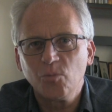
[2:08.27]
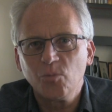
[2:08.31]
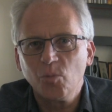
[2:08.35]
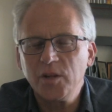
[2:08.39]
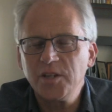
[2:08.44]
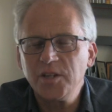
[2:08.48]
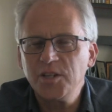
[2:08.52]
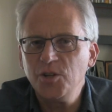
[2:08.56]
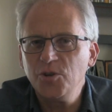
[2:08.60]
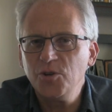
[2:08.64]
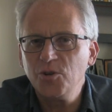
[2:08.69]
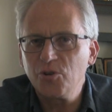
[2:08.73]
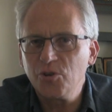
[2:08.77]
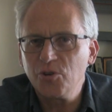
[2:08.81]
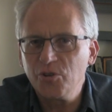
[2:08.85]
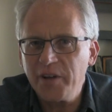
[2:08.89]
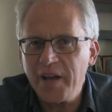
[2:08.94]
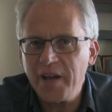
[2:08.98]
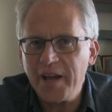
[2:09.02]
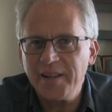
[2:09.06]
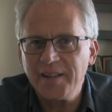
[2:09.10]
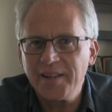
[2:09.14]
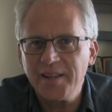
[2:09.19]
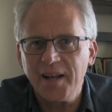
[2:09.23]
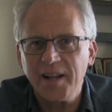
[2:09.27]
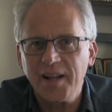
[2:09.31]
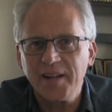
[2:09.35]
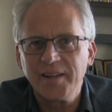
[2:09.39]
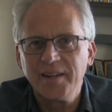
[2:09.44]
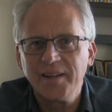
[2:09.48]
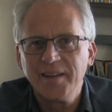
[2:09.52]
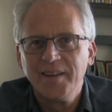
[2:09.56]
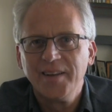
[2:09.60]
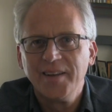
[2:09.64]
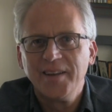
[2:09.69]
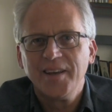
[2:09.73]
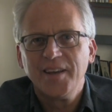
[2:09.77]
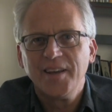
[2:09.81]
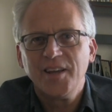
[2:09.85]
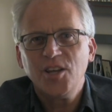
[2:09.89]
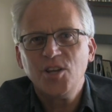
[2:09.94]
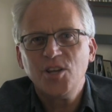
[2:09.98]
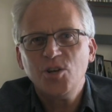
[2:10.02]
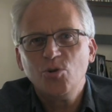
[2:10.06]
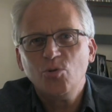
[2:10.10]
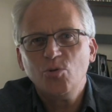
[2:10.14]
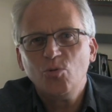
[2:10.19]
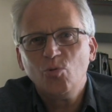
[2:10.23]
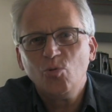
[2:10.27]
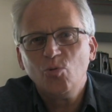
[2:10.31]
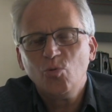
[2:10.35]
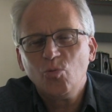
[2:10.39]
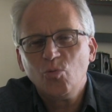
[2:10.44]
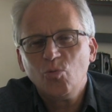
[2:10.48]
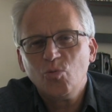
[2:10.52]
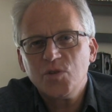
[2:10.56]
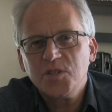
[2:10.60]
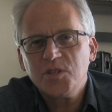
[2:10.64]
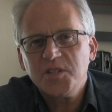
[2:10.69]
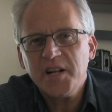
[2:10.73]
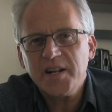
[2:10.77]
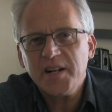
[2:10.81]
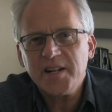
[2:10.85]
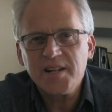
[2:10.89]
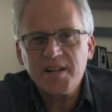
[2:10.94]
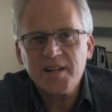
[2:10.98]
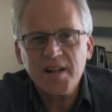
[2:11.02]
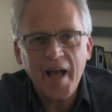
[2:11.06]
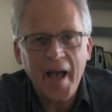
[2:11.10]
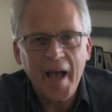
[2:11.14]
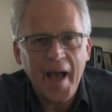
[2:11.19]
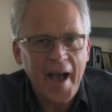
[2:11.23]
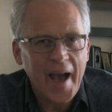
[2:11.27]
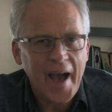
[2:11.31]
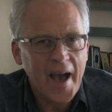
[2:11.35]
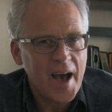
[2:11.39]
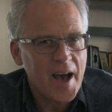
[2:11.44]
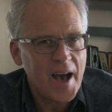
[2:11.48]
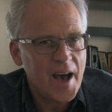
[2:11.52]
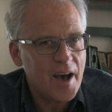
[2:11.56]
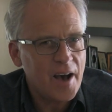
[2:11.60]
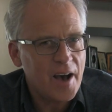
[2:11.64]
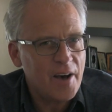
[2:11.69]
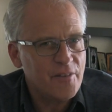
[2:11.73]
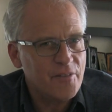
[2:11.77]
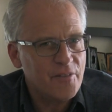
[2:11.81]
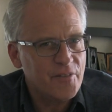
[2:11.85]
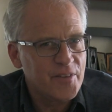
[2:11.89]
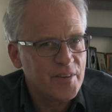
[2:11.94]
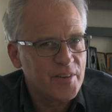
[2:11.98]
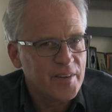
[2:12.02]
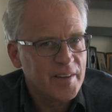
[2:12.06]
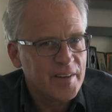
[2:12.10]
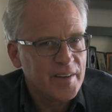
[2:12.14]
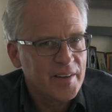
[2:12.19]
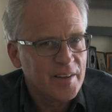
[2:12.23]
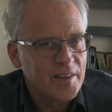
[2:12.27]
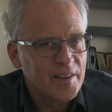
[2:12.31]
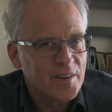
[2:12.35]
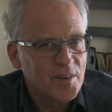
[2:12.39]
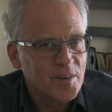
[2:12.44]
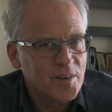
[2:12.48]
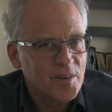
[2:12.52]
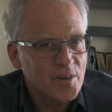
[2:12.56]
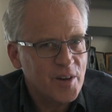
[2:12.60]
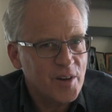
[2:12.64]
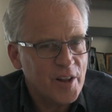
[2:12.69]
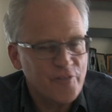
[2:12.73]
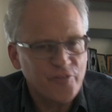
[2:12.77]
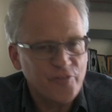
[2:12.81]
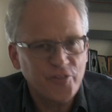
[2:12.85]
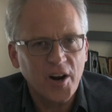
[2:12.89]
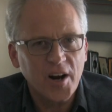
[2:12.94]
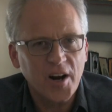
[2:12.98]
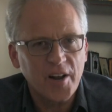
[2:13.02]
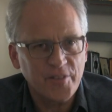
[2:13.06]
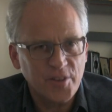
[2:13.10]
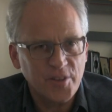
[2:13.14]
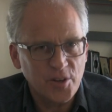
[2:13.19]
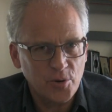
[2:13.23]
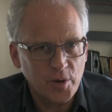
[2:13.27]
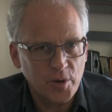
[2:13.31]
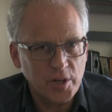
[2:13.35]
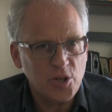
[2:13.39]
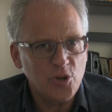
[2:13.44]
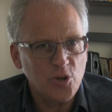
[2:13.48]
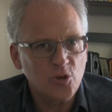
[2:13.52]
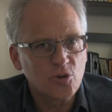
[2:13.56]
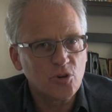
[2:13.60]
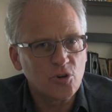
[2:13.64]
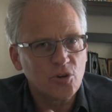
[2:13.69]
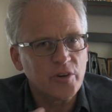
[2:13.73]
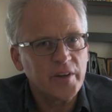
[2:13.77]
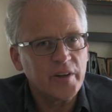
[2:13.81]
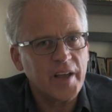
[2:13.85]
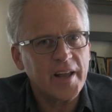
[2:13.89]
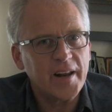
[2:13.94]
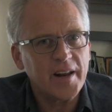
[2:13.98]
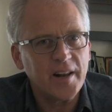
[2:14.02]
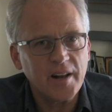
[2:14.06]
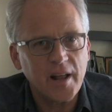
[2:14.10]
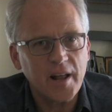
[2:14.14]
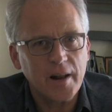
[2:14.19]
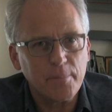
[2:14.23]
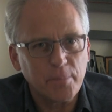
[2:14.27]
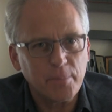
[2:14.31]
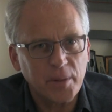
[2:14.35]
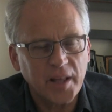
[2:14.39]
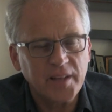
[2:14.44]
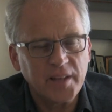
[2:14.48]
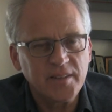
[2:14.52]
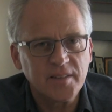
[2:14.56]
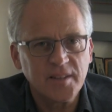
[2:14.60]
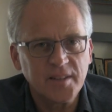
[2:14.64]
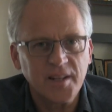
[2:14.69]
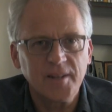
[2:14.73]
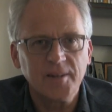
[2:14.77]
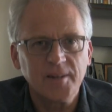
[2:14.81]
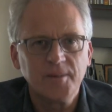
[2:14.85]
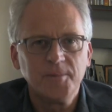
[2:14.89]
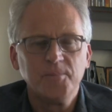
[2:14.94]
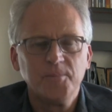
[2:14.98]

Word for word: What do you create that you didn't have in front of you and you created and placed it?